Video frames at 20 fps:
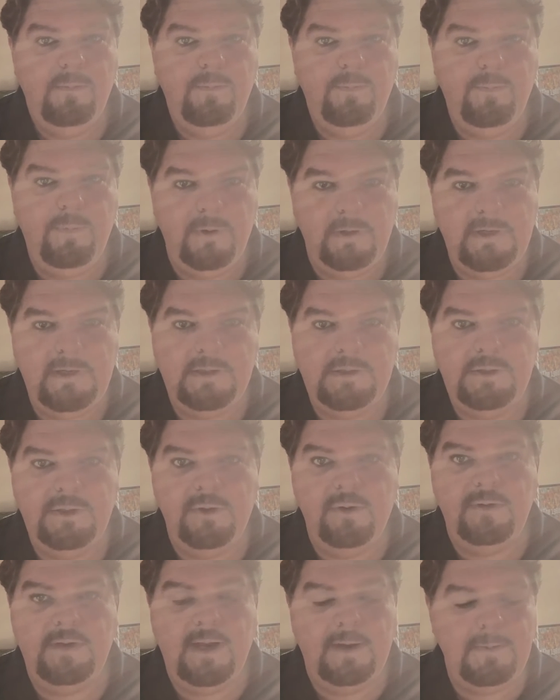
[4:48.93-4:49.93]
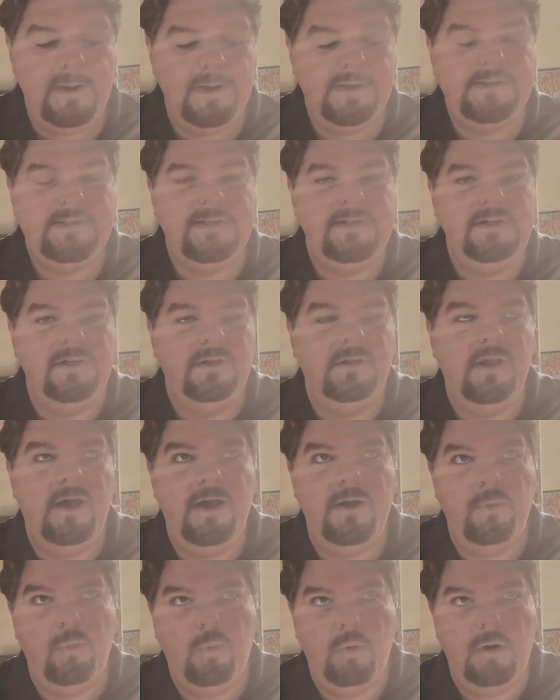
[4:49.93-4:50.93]
put into it. And I'm not saying a
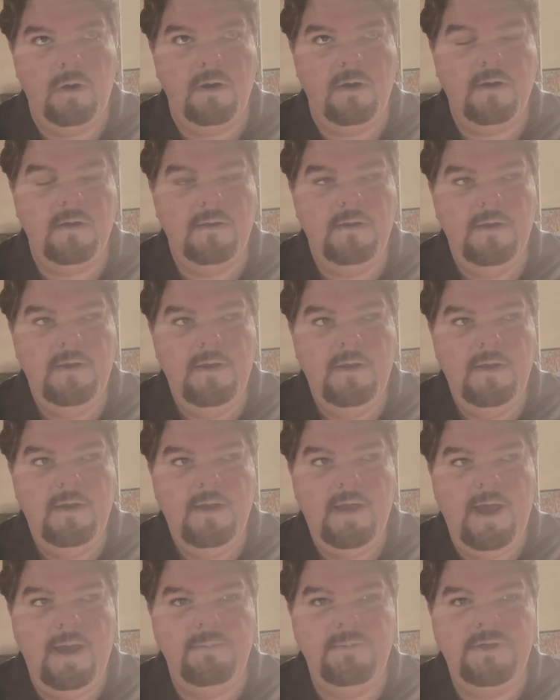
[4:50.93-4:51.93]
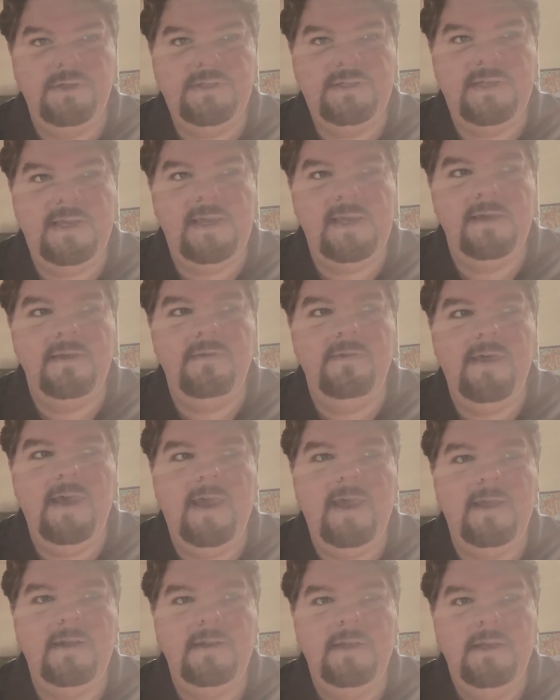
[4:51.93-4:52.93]
lot of work. I'm just saying
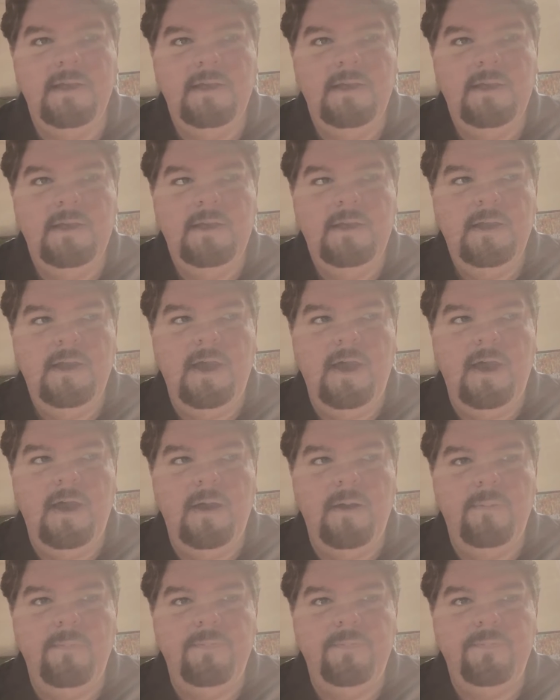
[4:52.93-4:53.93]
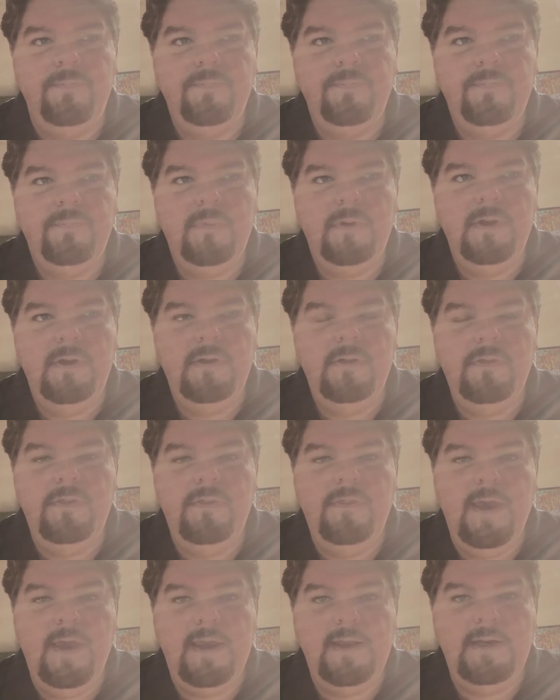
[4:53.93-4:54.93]
that
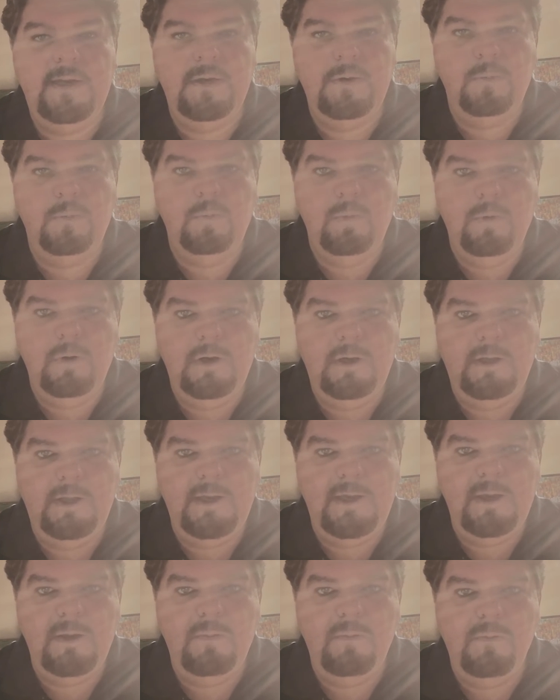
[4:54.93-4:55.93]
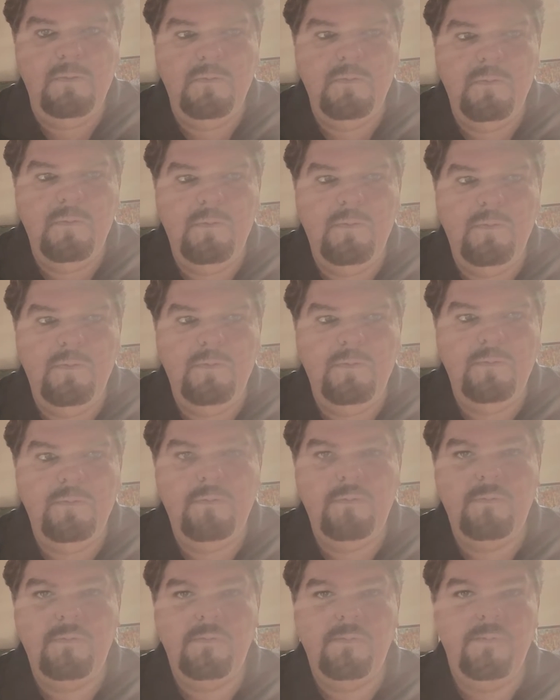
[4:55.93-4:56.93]
they didn't really
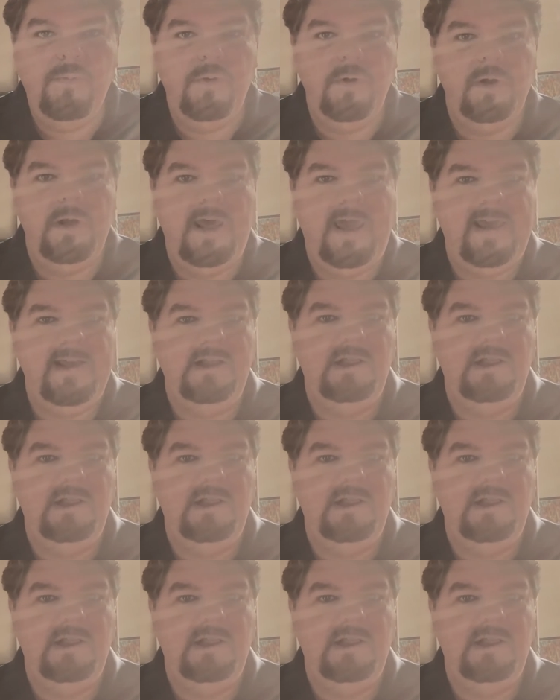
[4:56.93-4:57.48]
put a